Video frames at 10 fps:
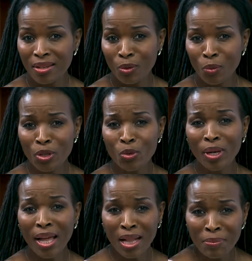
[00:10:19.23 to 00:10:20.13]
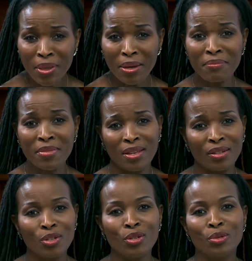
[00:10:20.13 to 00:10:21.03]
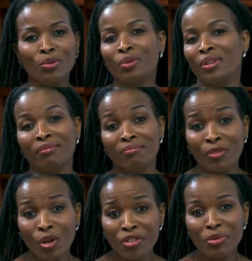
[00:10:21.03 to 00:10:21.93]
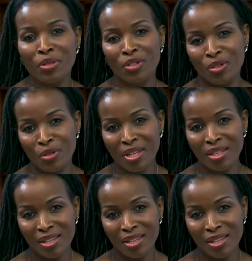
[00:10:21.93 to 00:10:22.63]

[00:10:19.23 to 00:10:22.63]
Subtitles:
which will help them to contribute to this